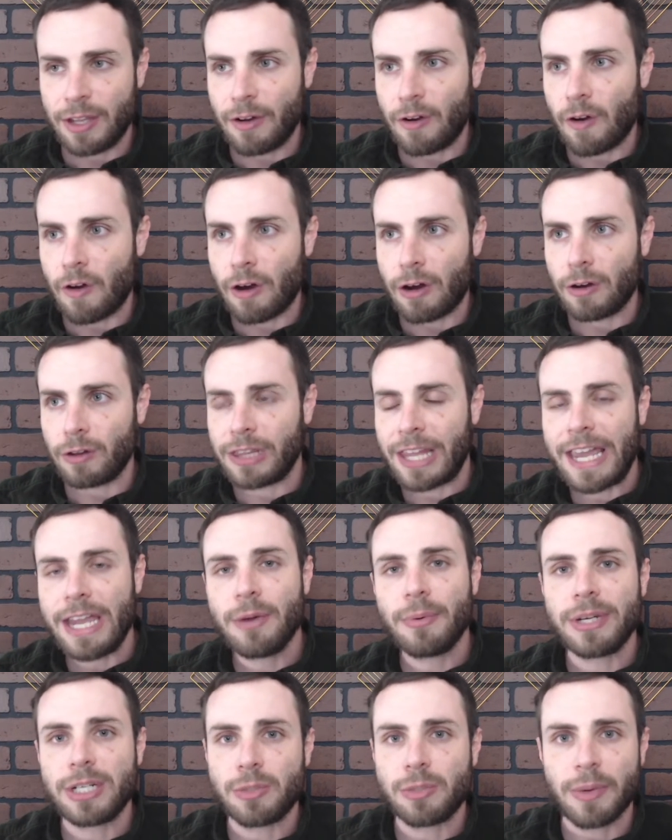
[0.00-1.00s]
our
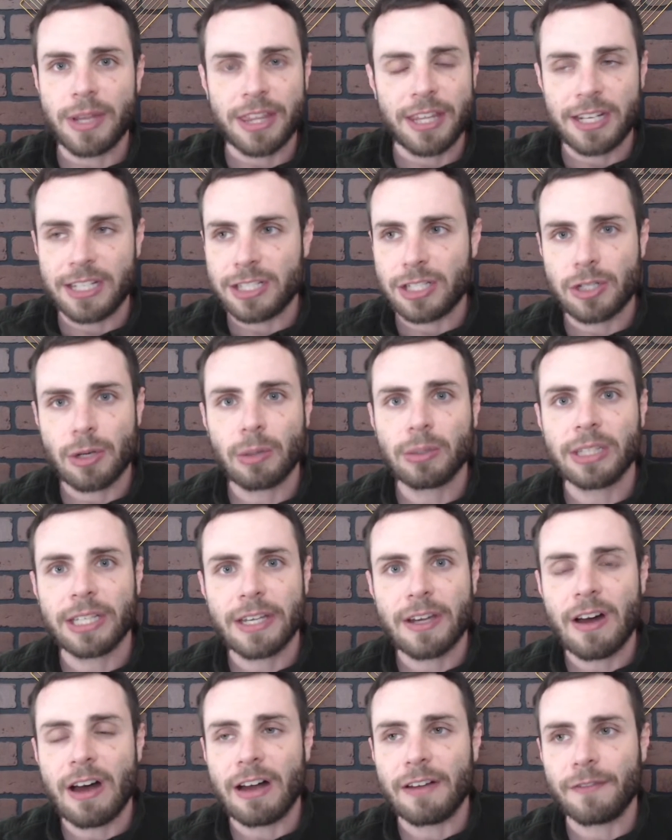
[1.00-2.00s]
language with it is totally
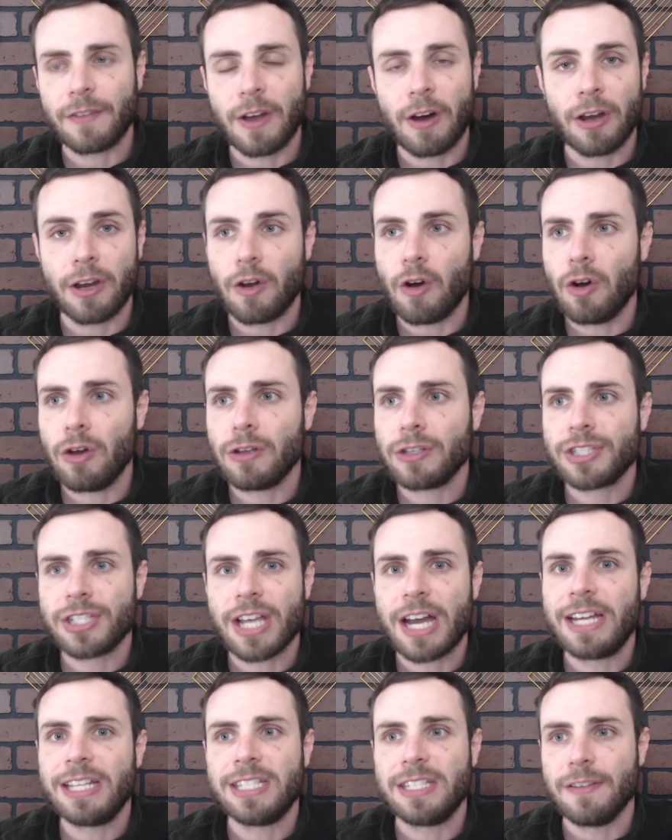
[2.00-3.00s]
off on all
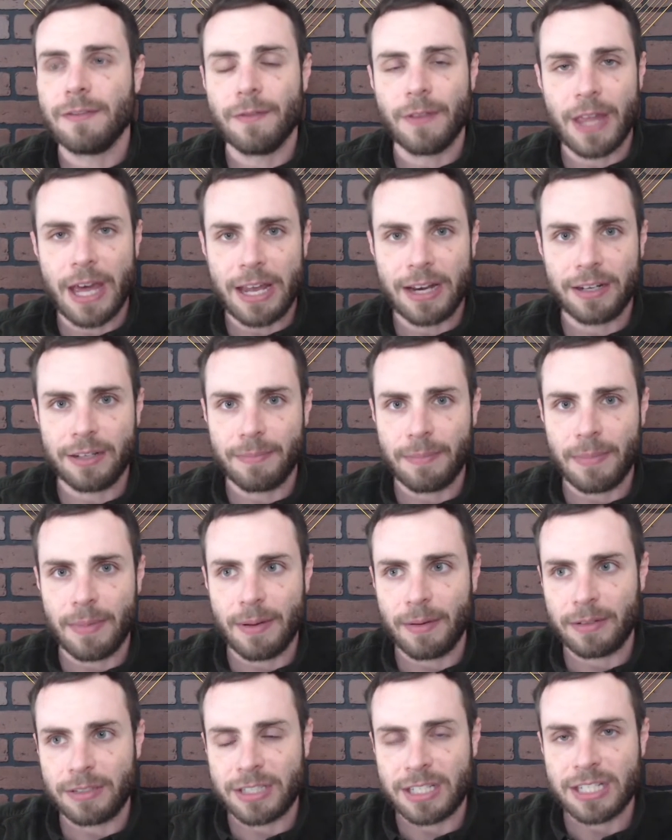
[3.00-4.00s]
sides of that
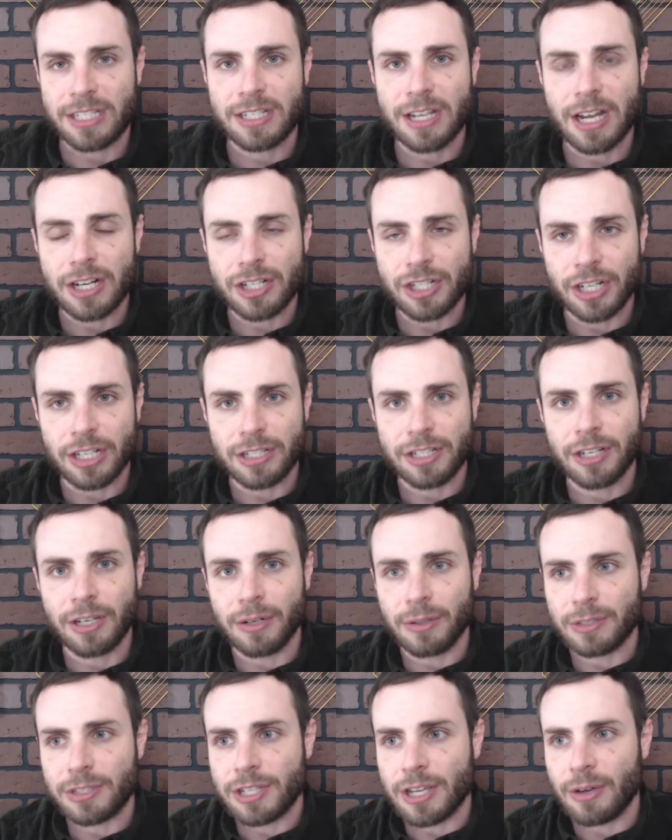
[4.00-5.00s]
discussion too.
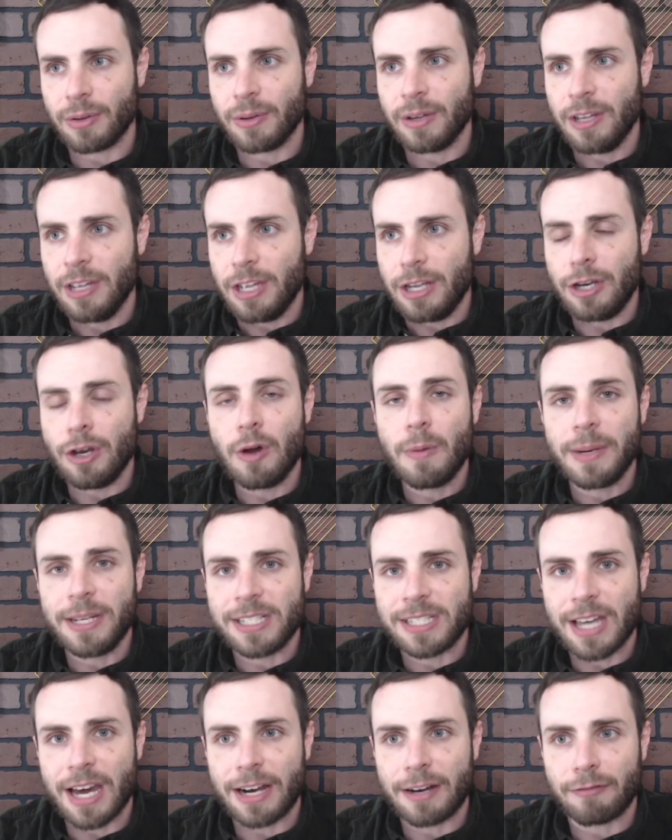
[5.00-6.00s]
So nobody's
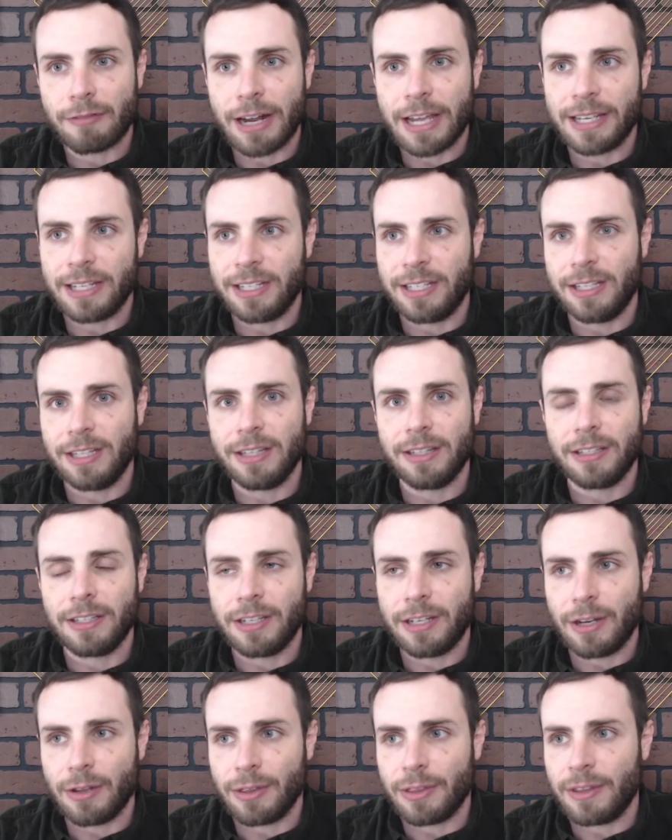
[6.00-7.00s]
got it right in
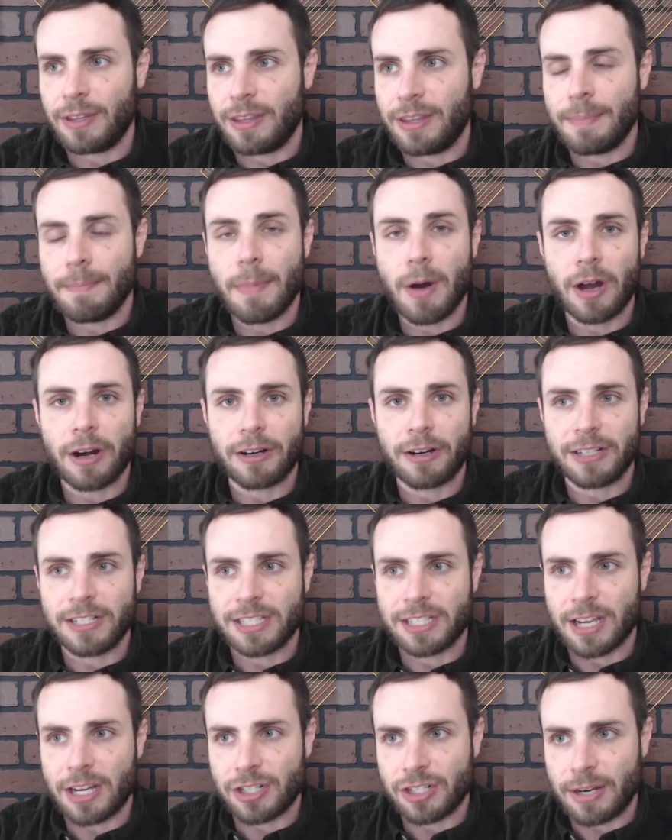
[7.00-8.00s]
the modern
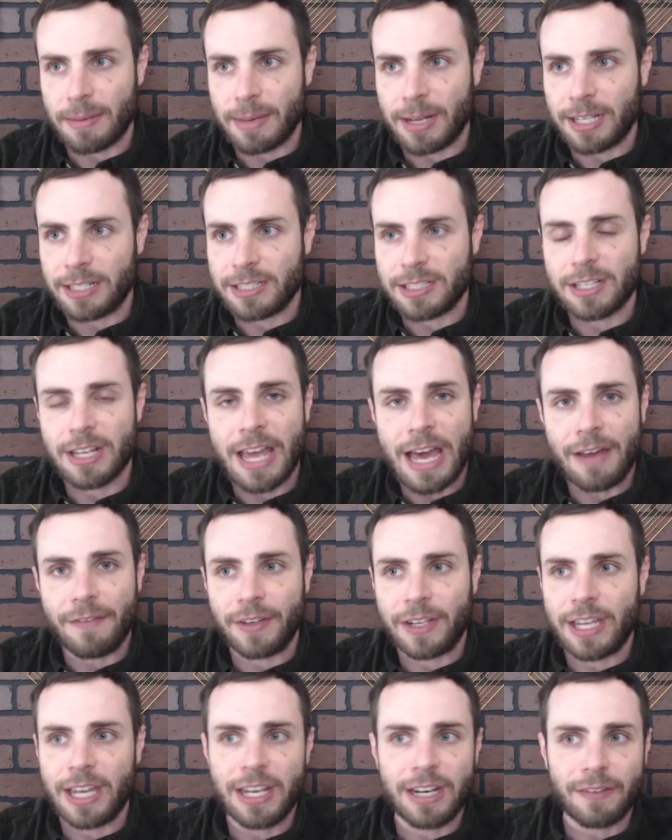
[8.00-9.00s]
discussion. I'm not
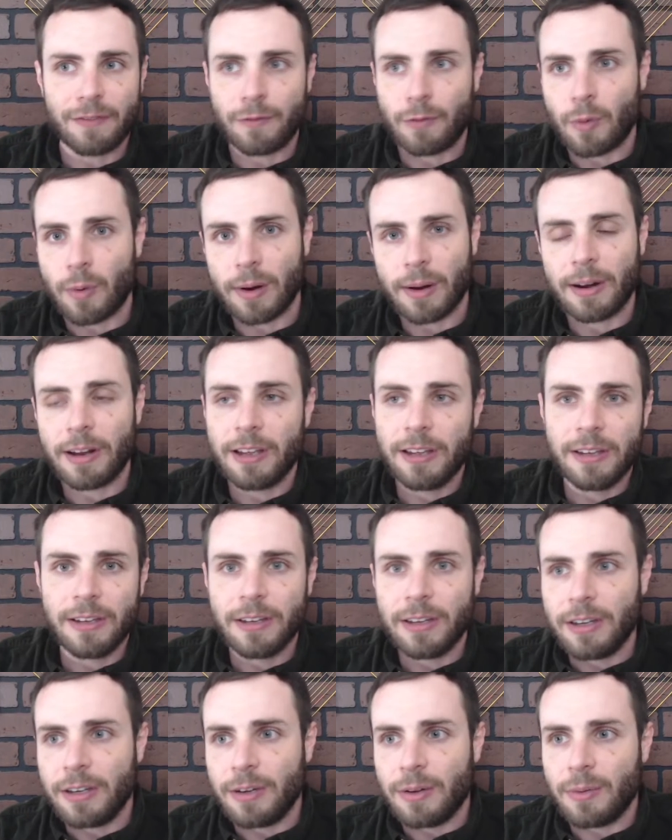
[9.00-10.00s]
advocating for
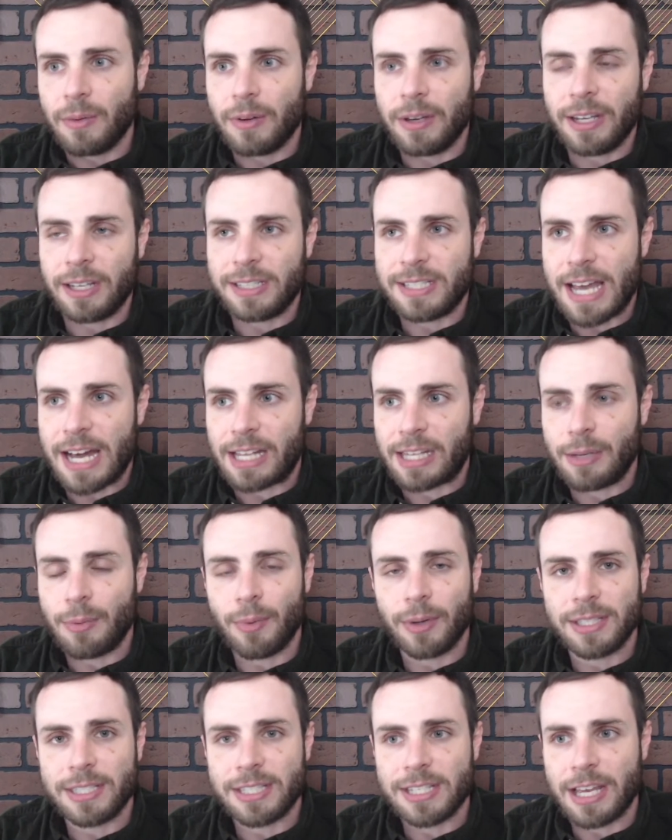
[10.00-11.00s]
exactly
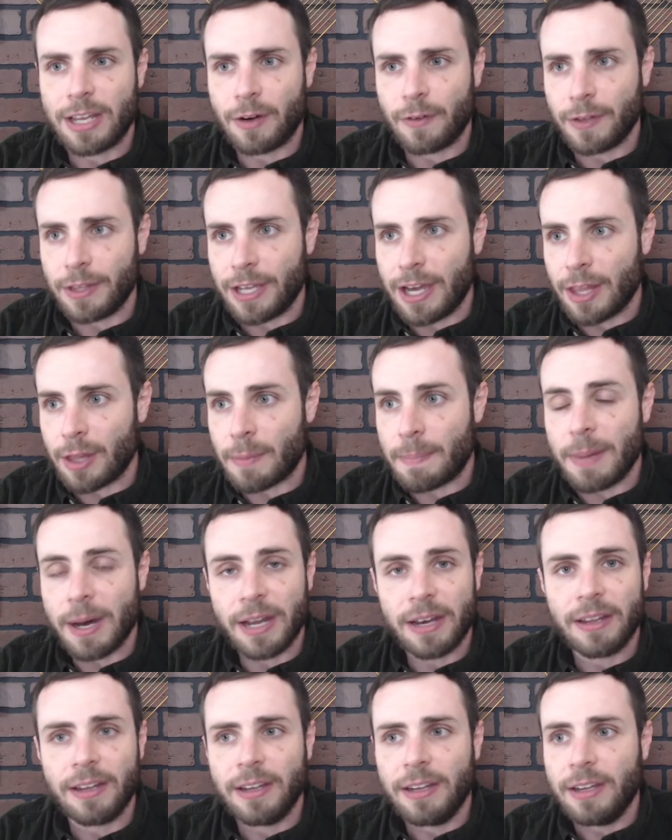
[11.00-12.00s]
one side over the other,
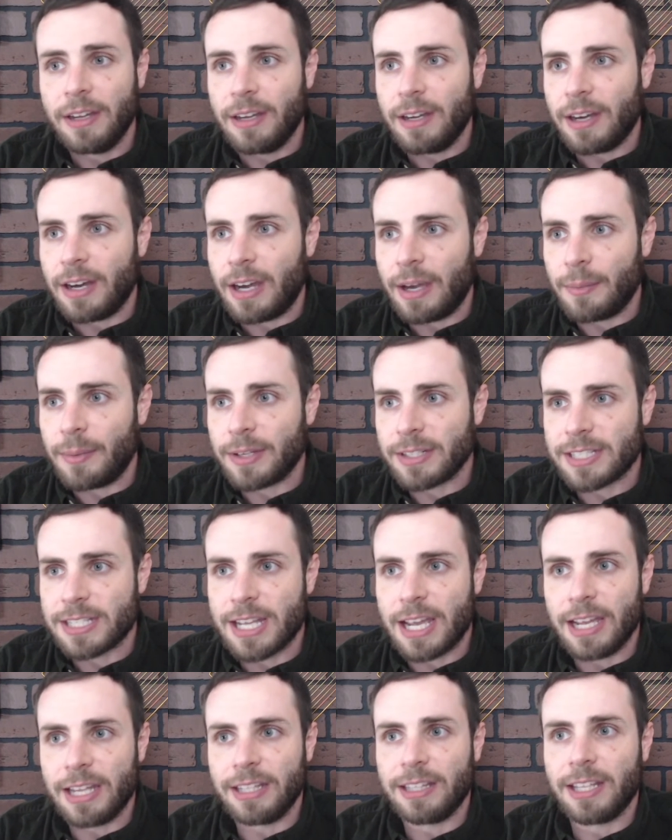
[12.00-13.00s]
but I will
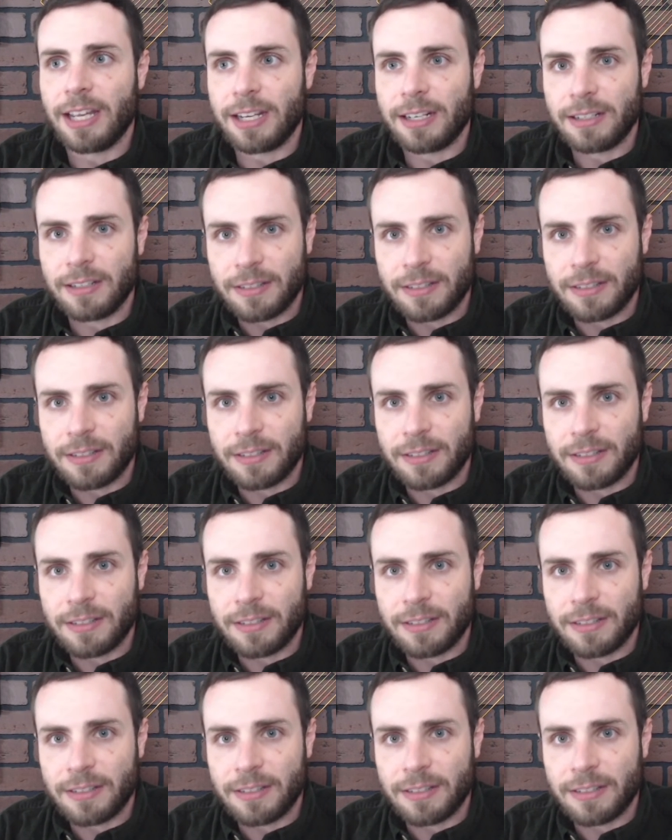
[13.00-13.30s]
say that